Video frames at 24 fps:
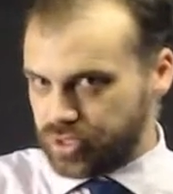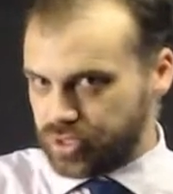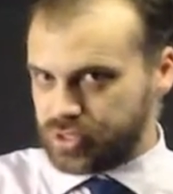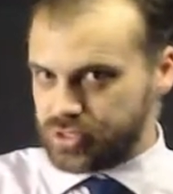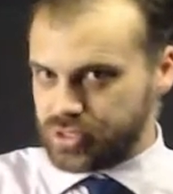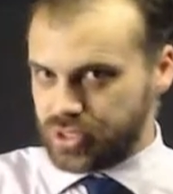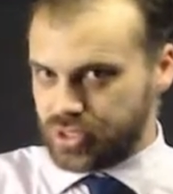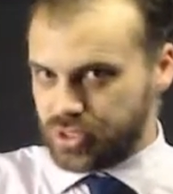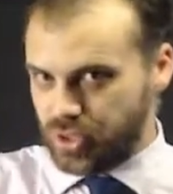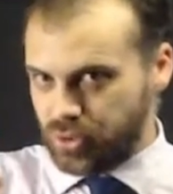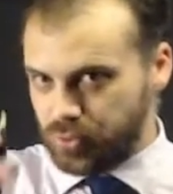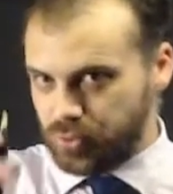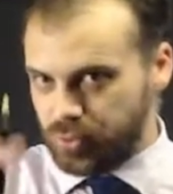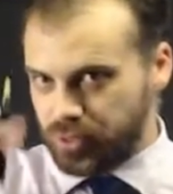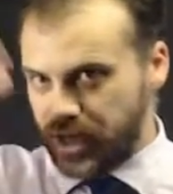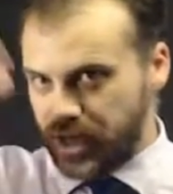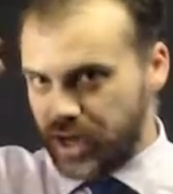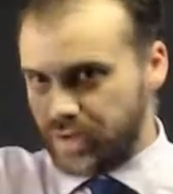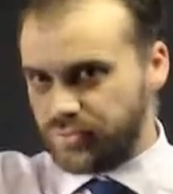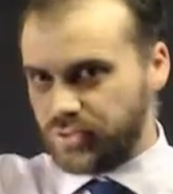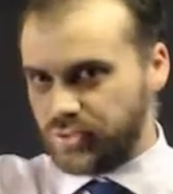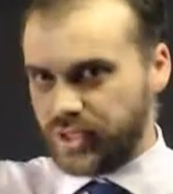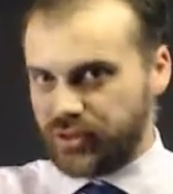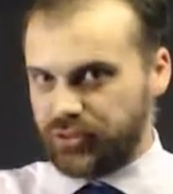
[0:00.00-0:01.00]
Because I don't want to
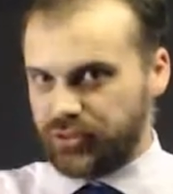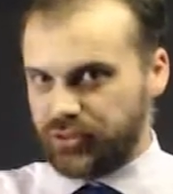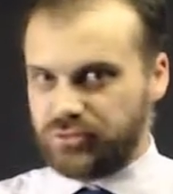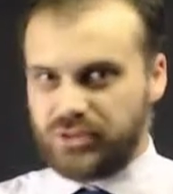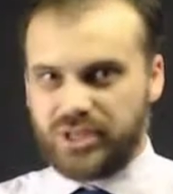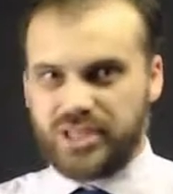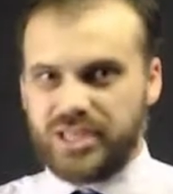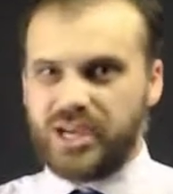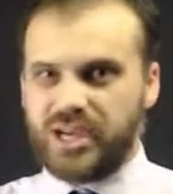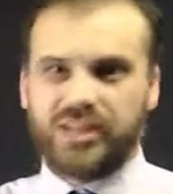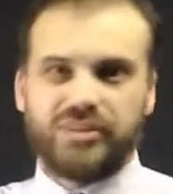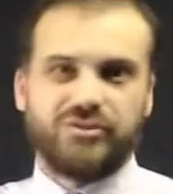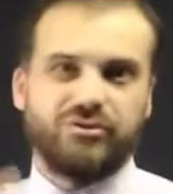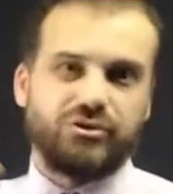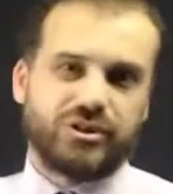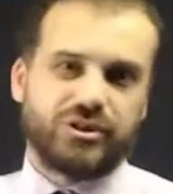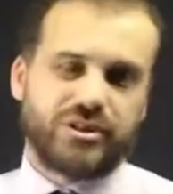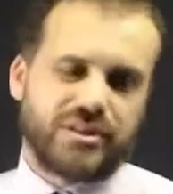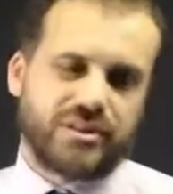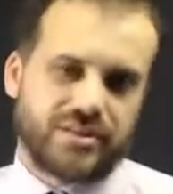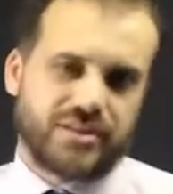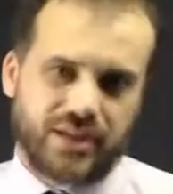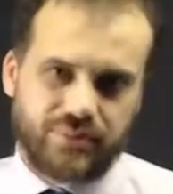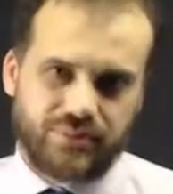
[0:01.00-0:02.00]
have like three hundred
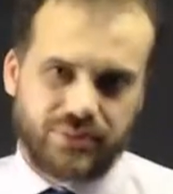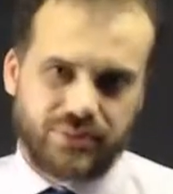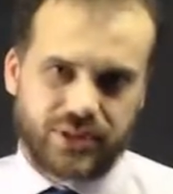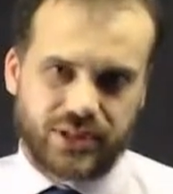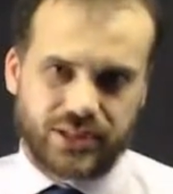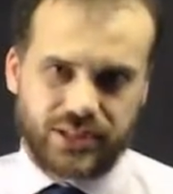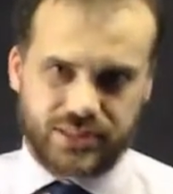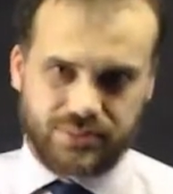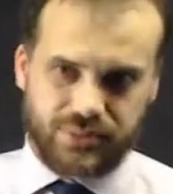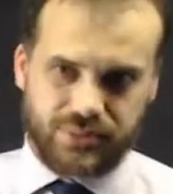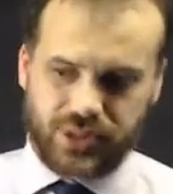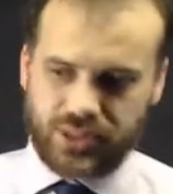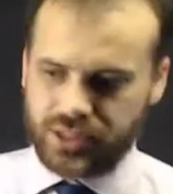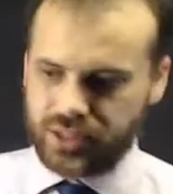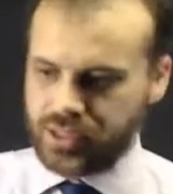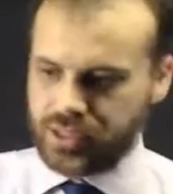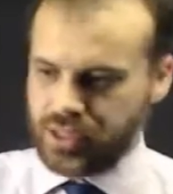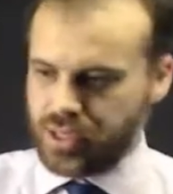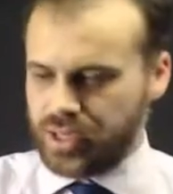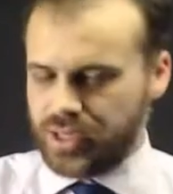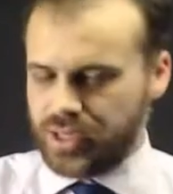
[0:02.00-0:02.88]
and something as my